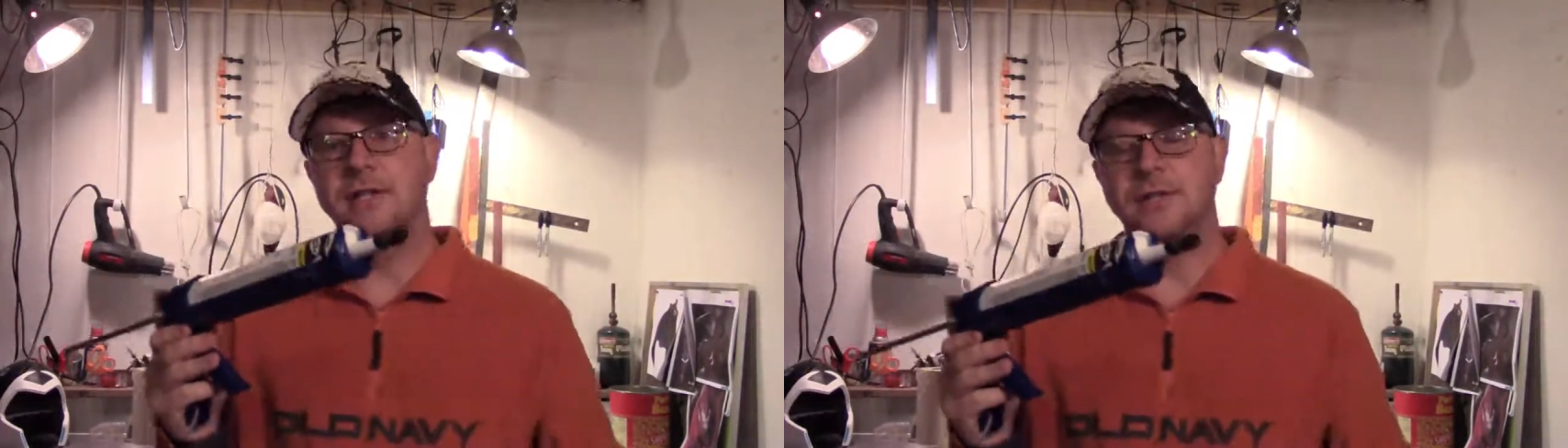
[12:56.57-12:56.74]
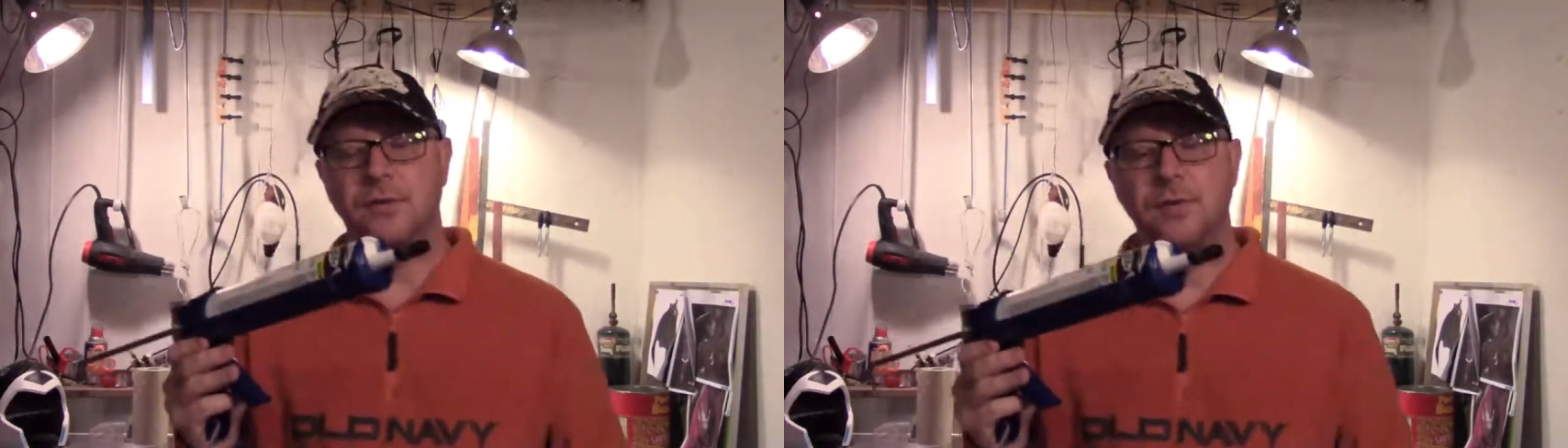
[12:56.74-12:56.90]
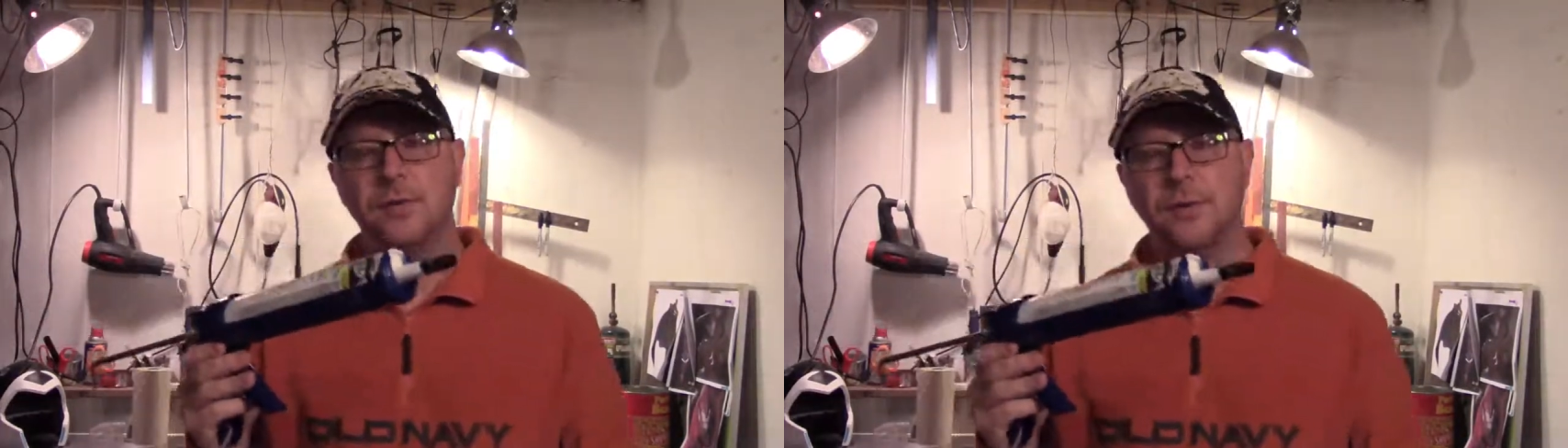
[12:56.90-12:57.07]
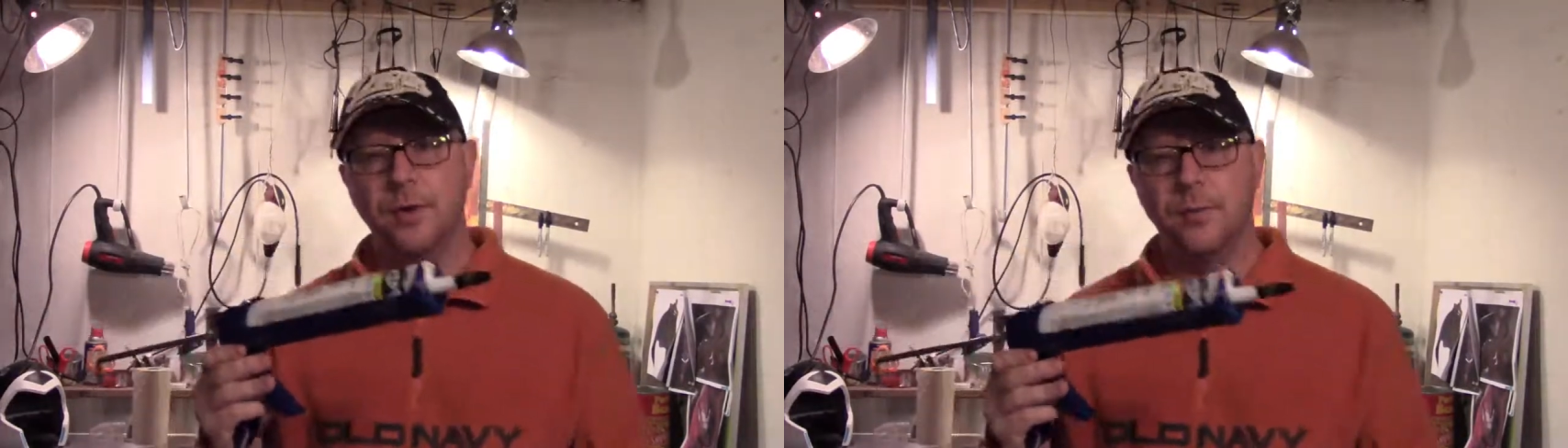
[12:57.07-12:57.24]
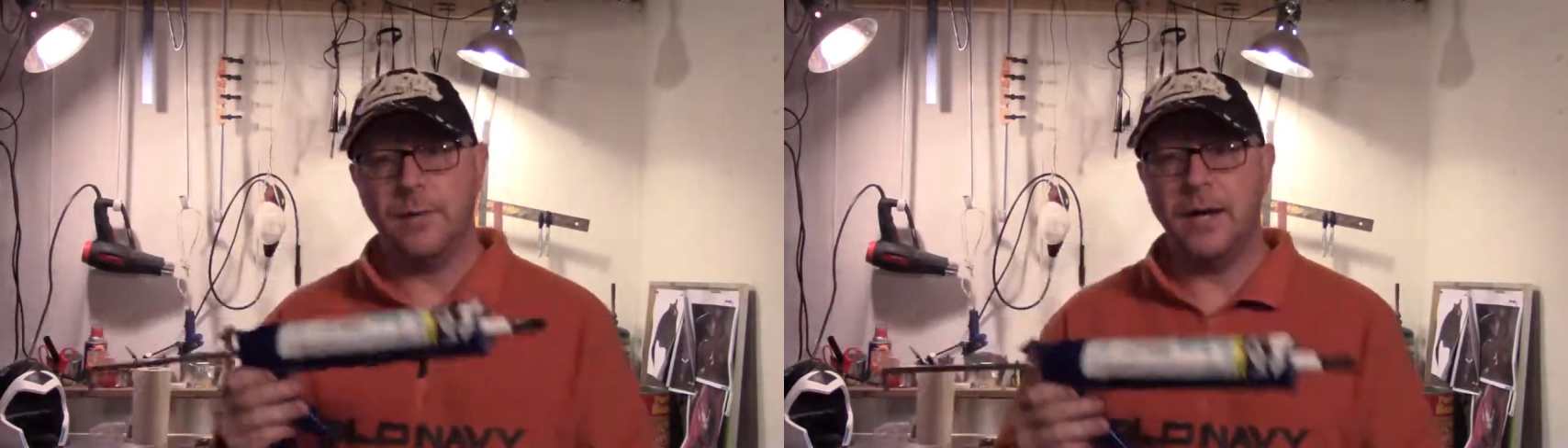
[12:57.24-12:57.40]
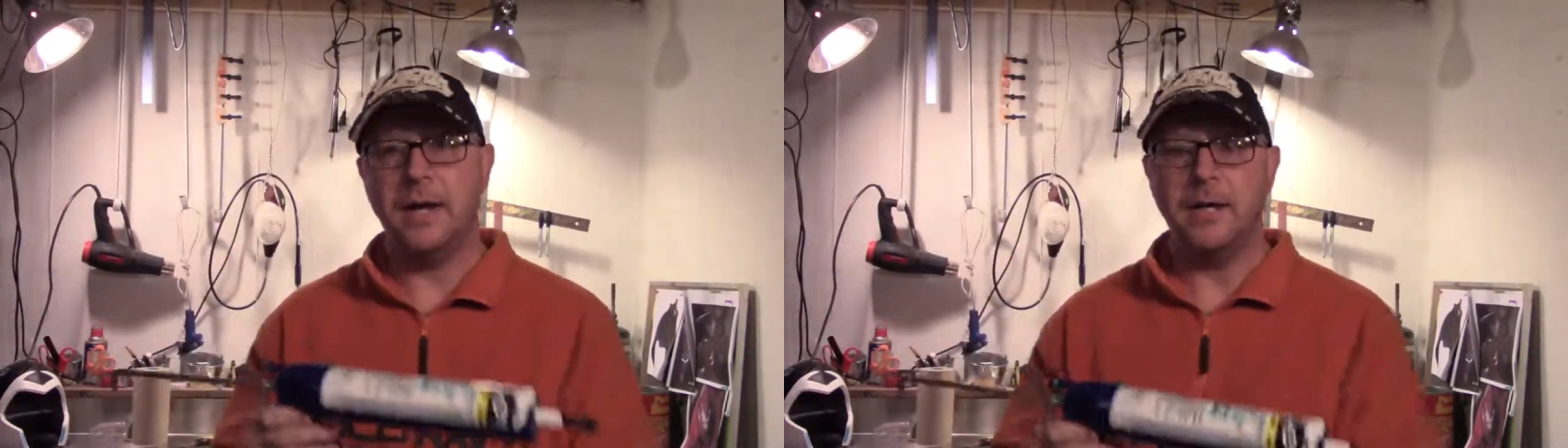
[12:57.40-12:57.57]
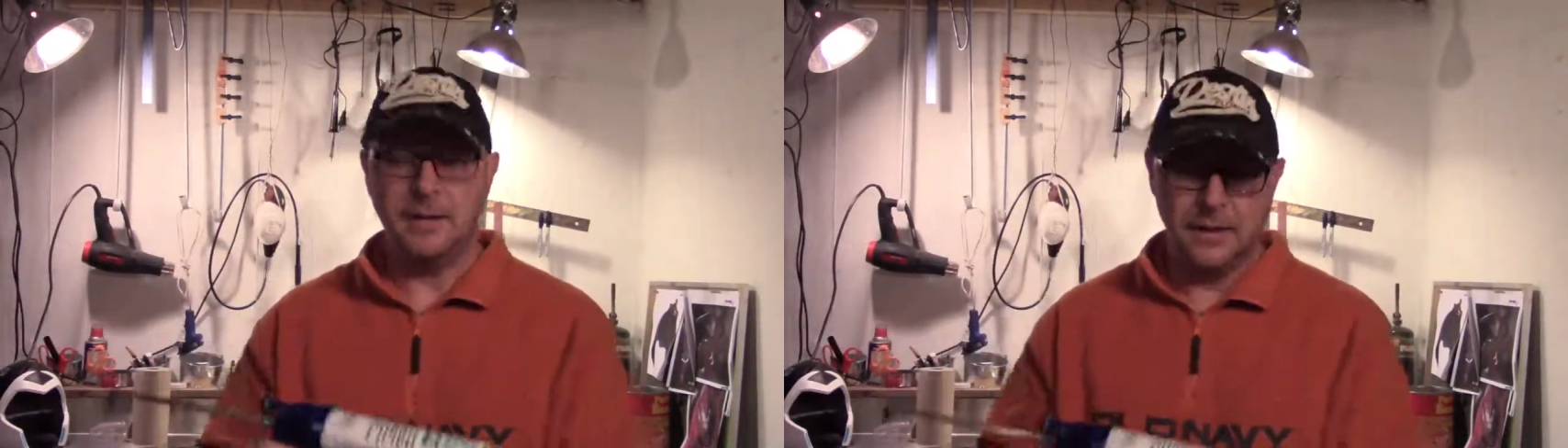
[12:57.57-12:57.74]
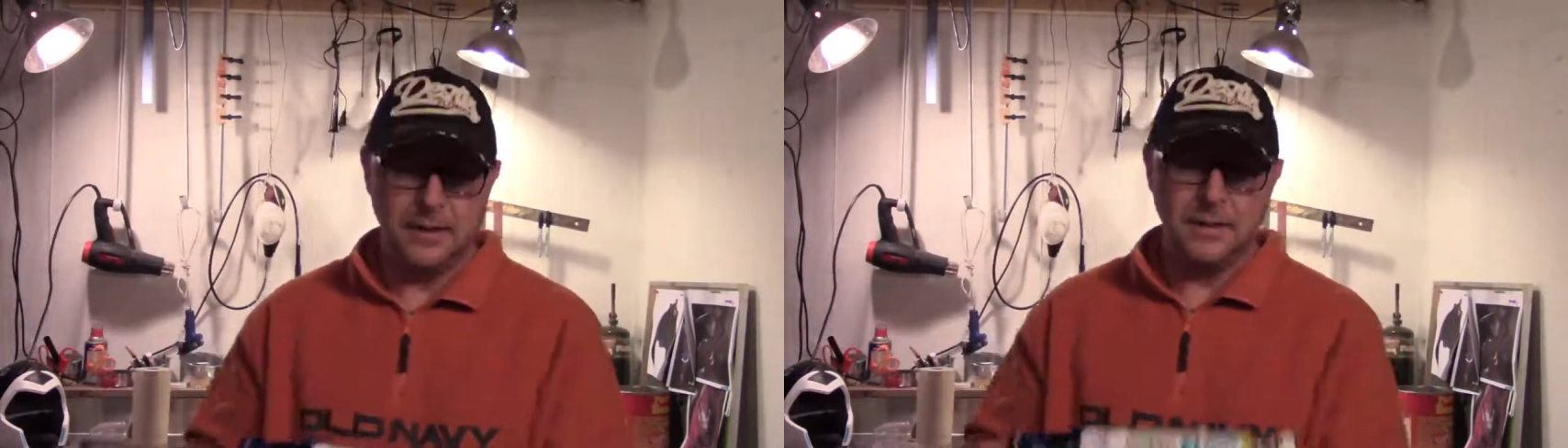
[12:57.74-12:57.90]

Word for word: it or it'll go bad.